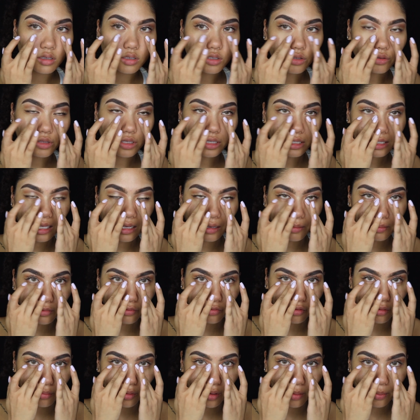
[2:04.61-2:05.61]
So this helps
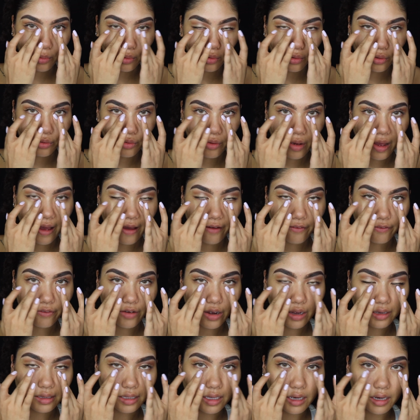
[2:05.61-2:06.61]
for people who have
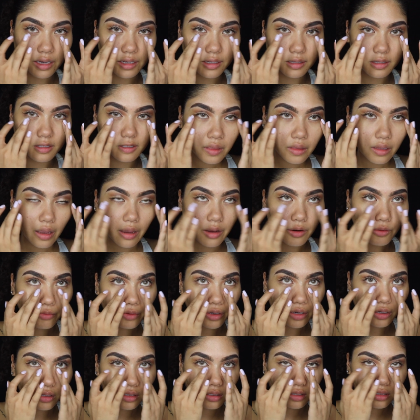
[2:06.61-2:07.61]
fine lines and
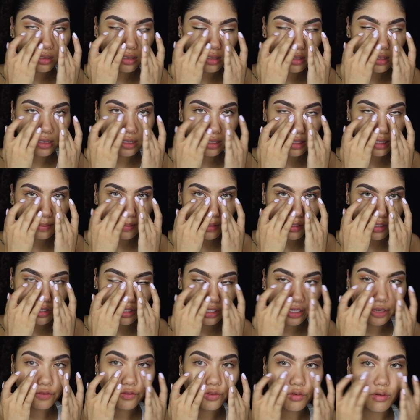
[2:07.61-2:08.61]
wrinkles,
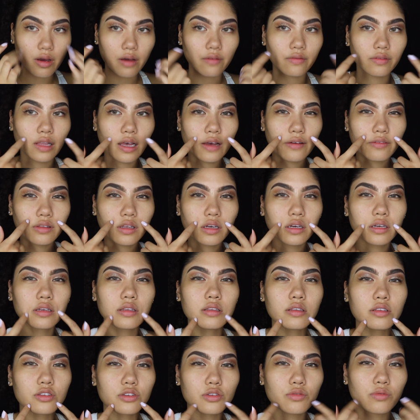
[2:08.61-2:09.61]
especially if you have laugh
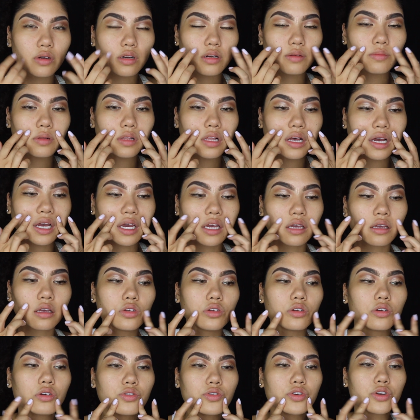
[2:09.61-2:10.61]
lines. You want to apply,
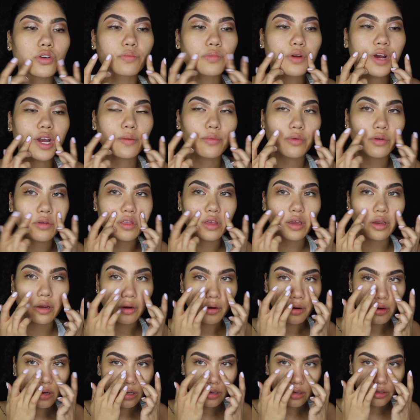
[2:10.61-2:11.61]
you know, your primer
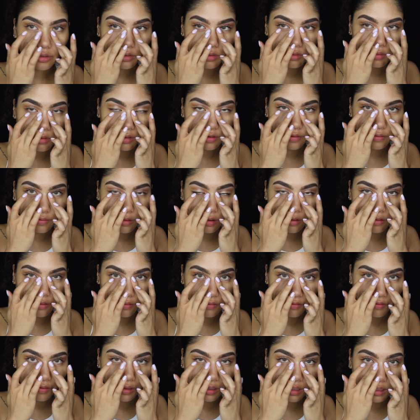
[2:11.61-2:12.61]
there, and it sort of
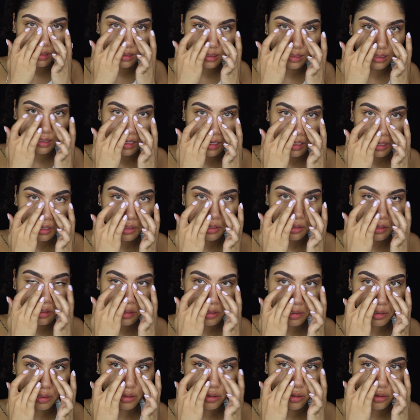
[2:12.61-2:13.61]
fills in
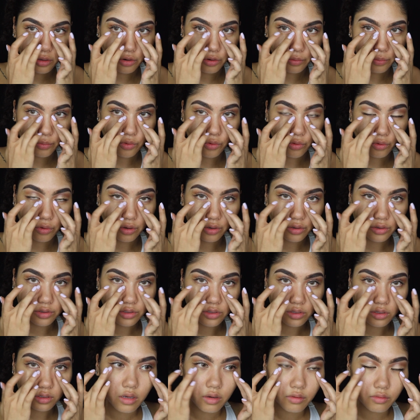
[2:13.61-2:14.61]
your
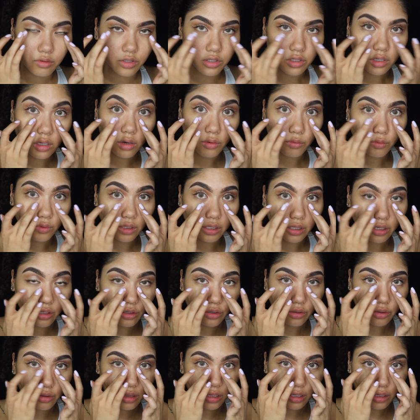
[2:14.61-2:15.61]
pores, which is not really a
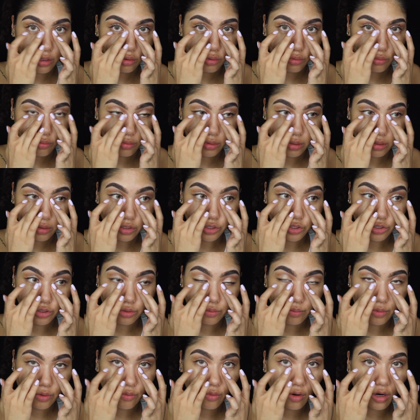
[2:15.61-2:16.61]
good thing. You really
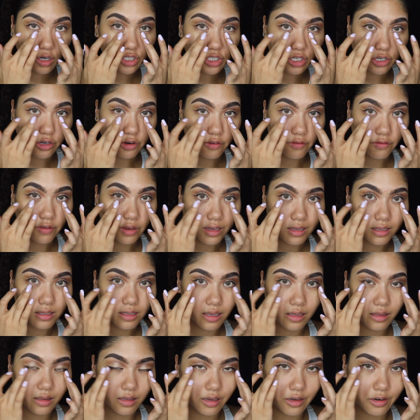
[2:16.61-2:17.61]
should be washing your face
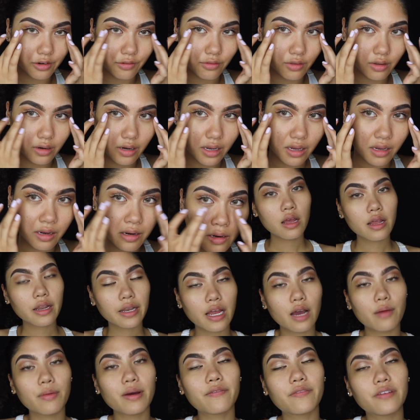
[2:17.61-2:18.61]
at the end of the night.
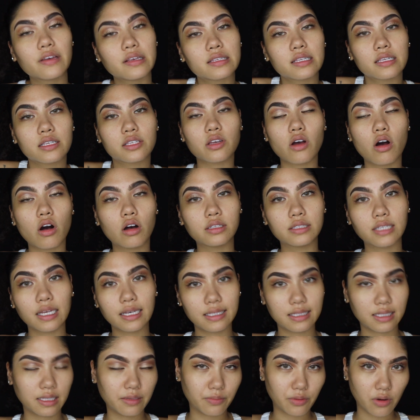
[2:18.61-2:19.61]
Now my face is all
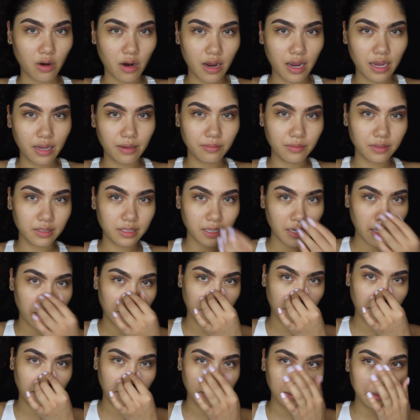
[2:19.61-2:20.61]
nicely primed
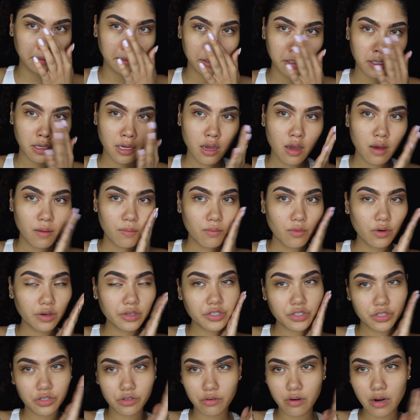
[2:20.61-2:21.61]
and
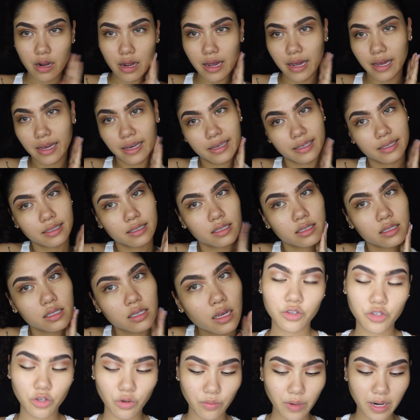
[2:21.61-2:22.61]

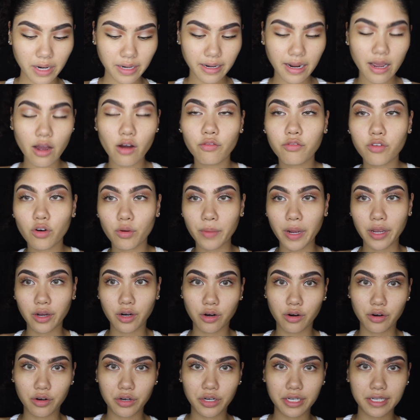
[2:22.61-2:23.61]
moisturized. So right now for my
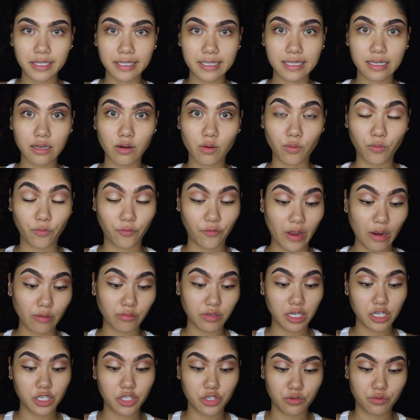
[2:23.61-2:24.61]
current
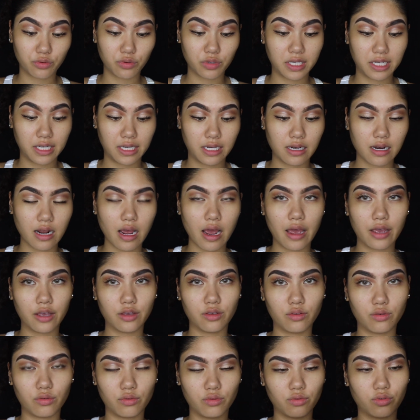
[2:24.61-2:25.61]
foundation routine, I
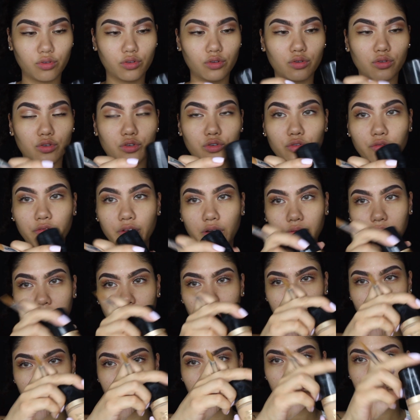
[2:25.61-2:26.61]
use two
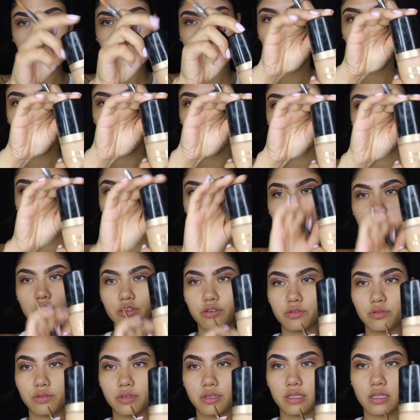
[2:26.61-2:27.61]
foundations. I actually
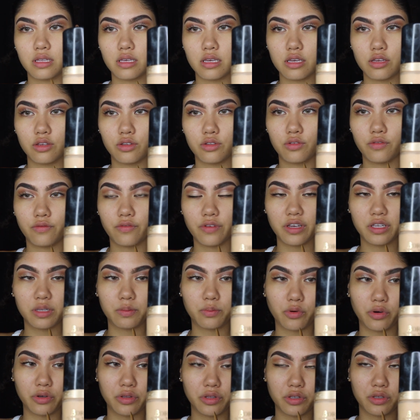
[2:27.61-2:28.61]
use the Too
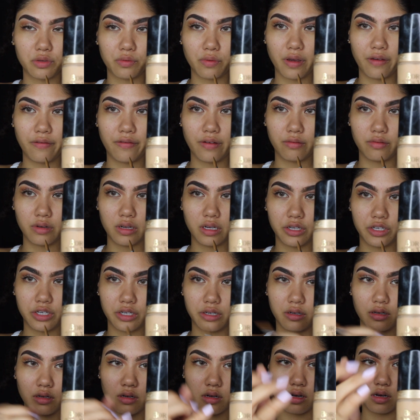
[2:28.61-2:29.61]
Faced Born This Way
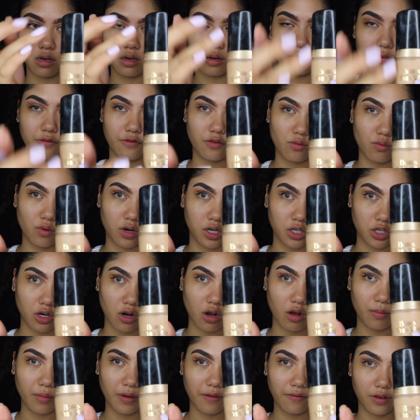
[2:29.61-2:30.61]
foundation. If you watch
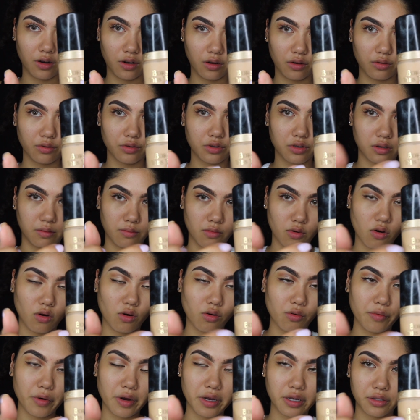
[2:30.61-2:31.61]
all my videos, I'm
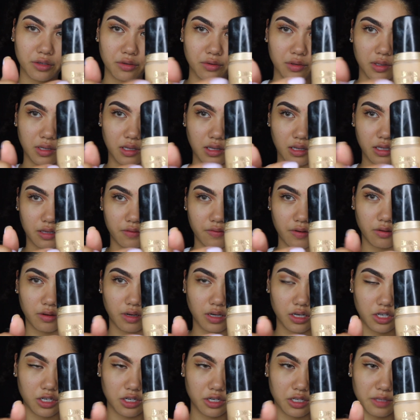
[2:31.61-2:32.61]
always using this
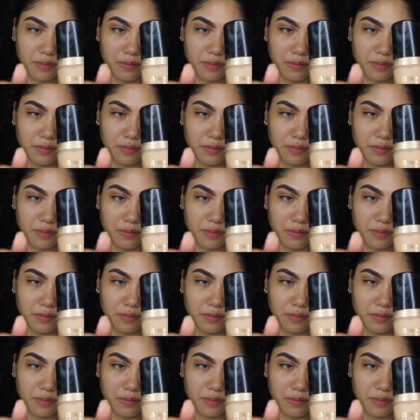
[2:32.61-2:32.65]
foundation.